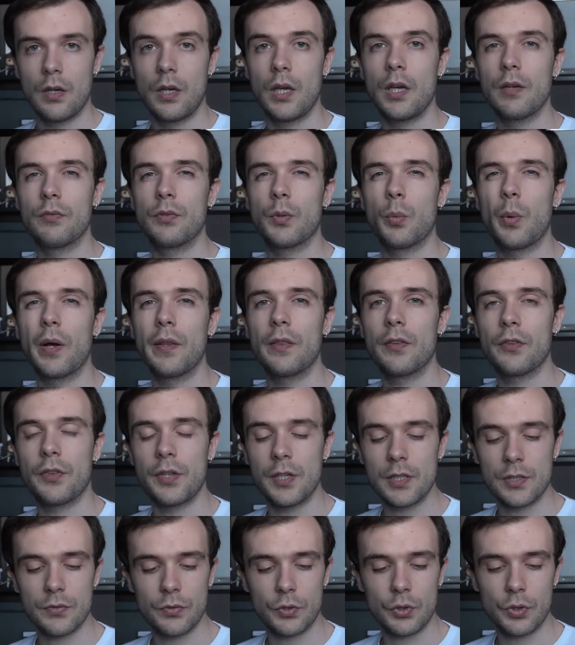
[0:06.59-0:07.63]
Hey everyone,
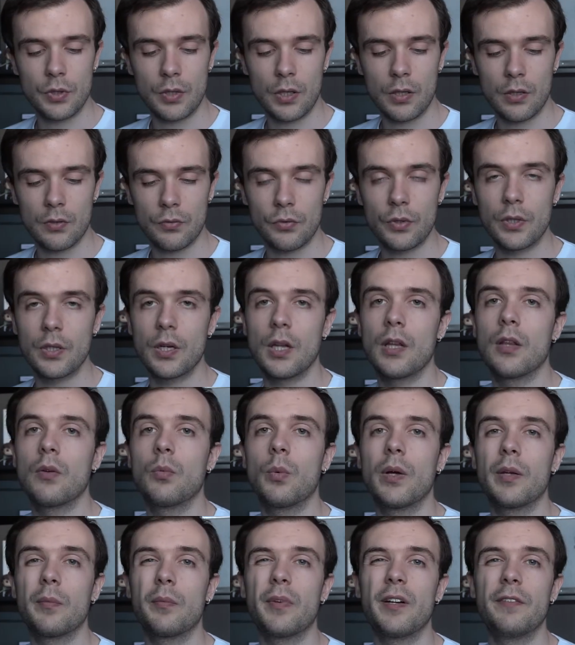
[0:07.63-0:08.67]
thanks for tuning in for another
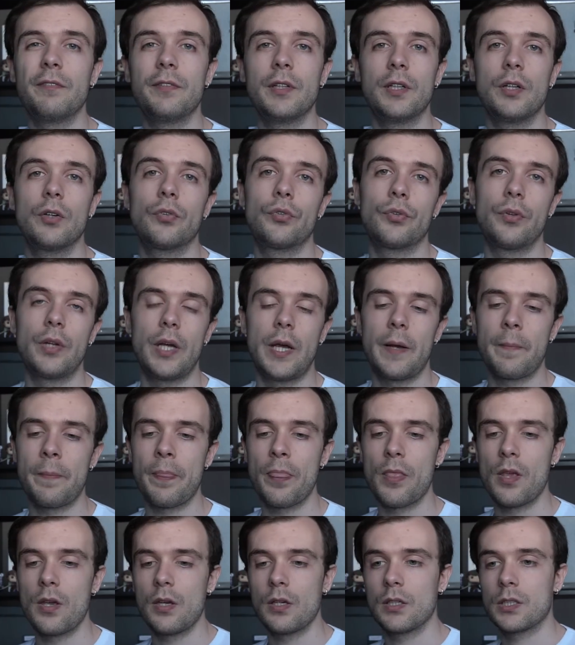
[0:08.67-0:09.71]
one of my videos today.
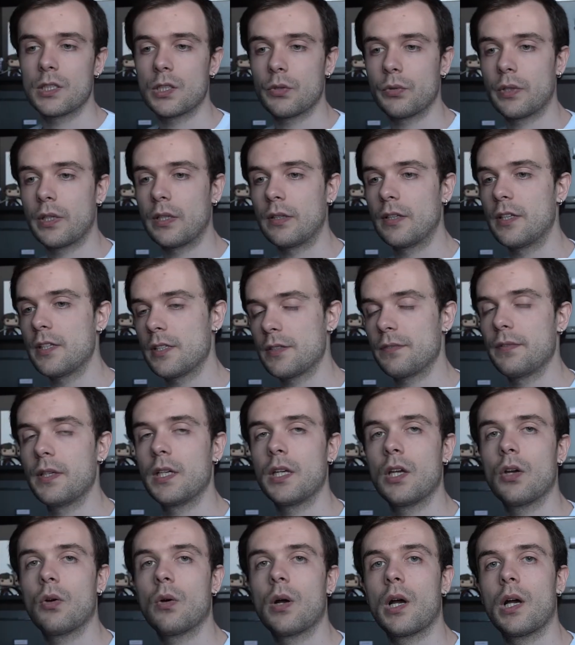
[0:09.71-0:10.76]
So in this
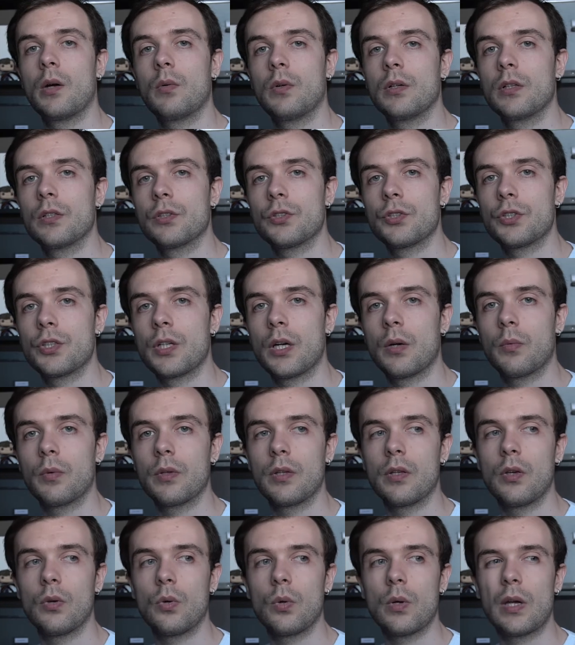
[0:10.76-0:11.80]
video, I wanted to share with
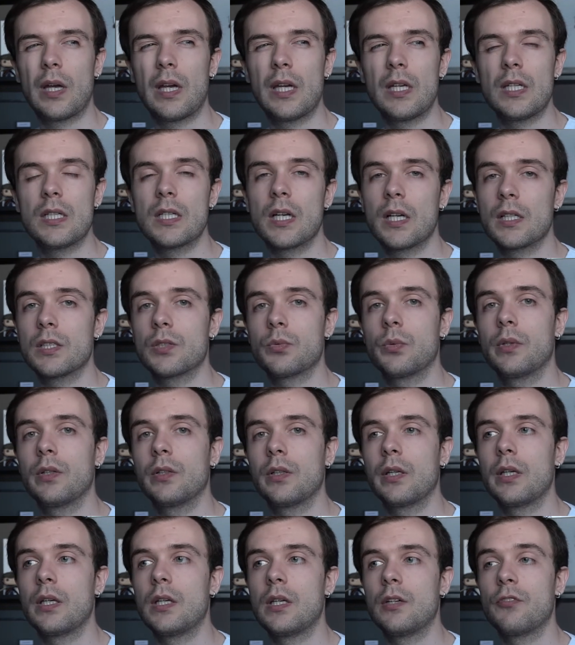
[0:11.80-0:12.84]
you a nice,
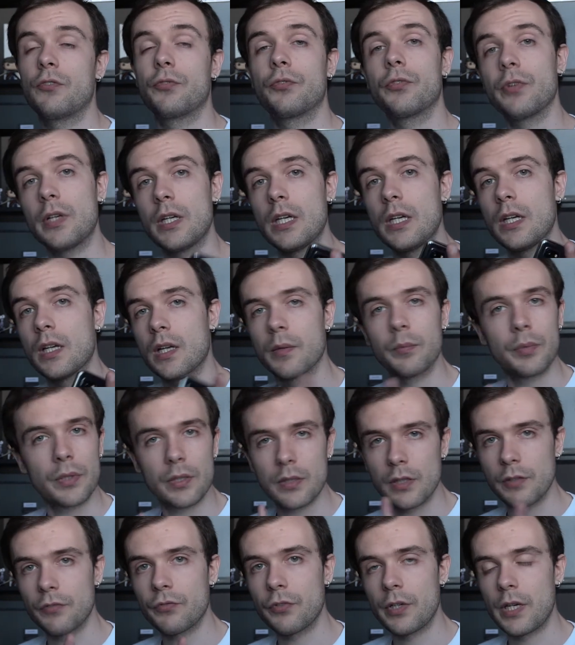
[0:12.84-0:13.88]
really free,
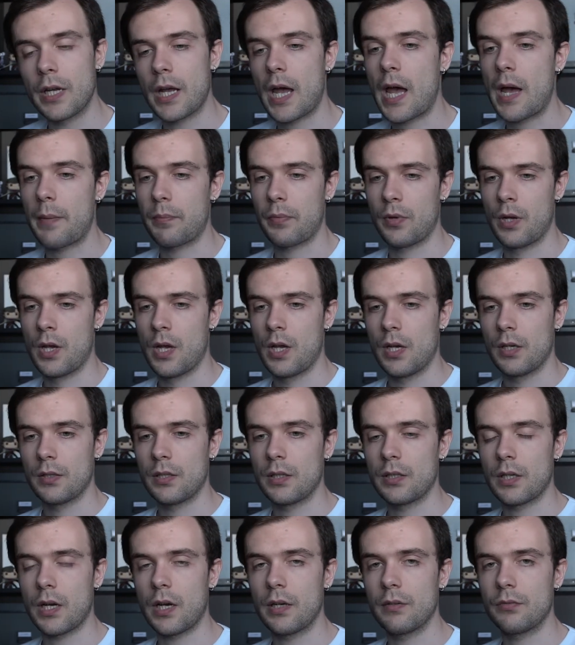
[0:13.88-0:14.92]
completely free app
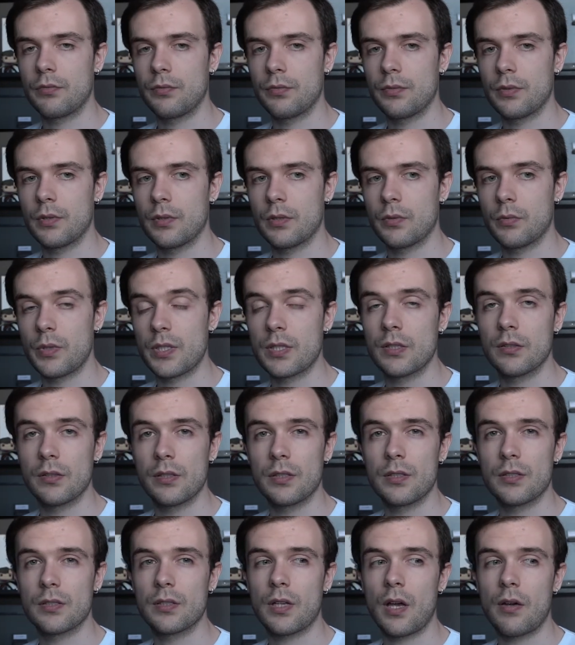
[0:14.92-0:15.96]
that I've uh, recently
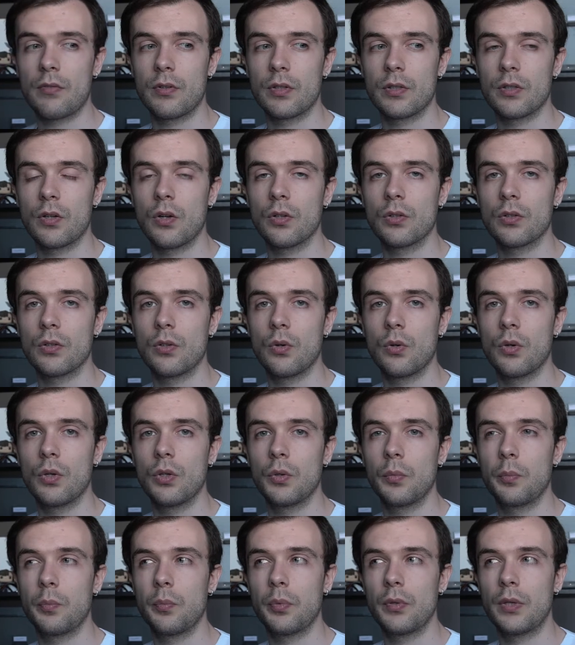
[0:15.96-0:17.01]
discovered on
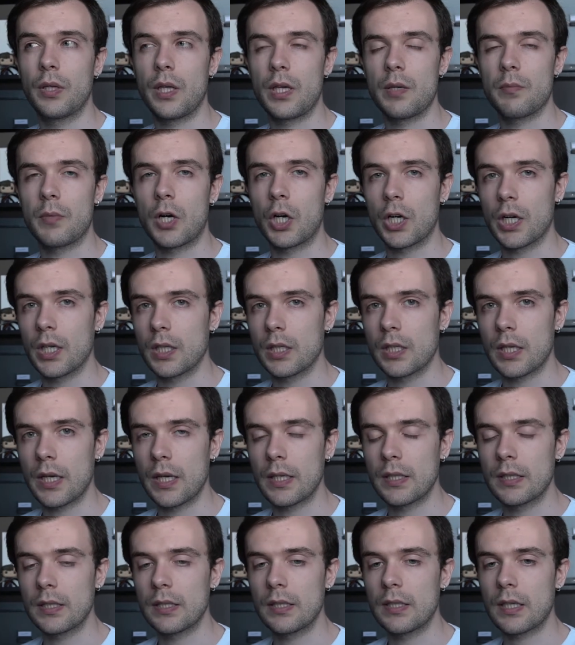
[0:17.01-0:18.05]
Google Play Market,
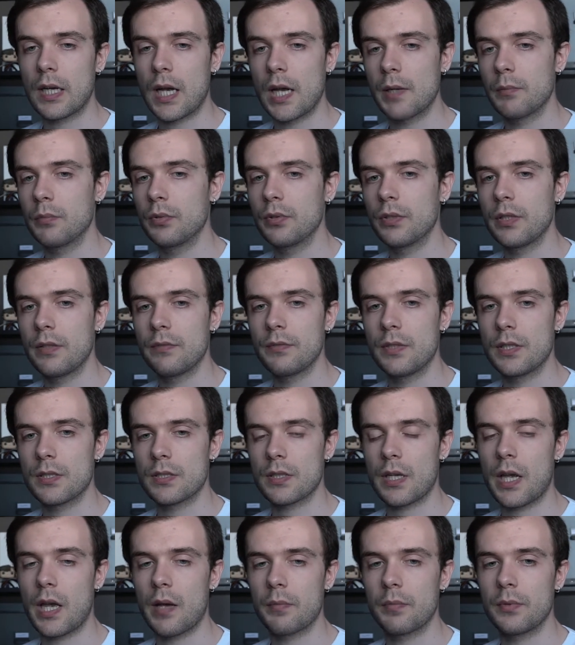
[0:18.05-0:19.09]
and I believe this
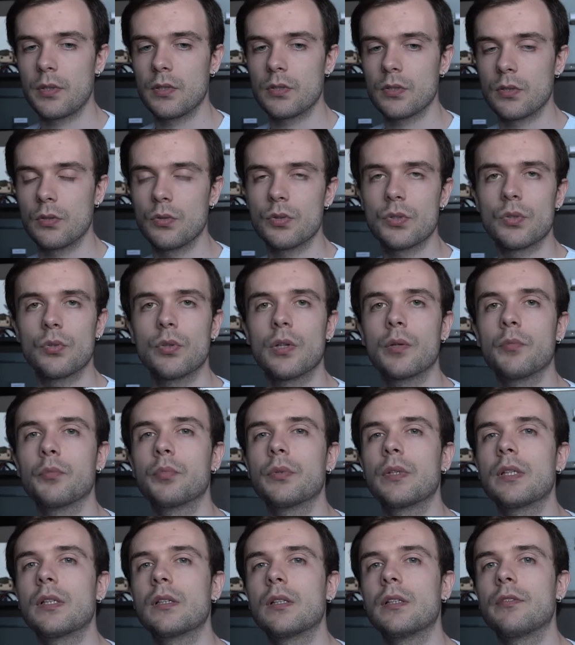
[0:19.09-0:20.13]
app is also
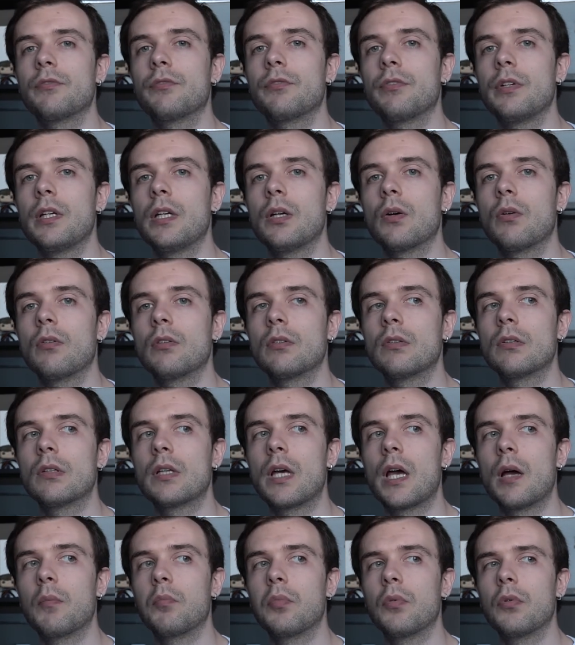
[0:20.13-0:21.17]
completely free on
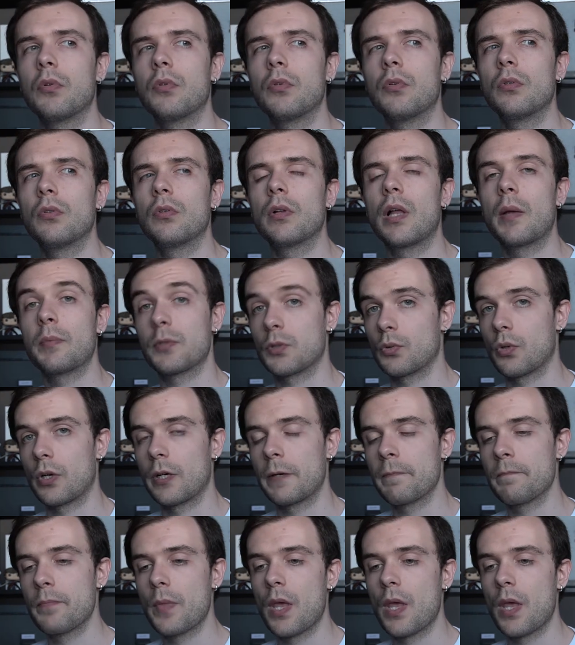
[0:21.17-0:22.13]
Apple App Store.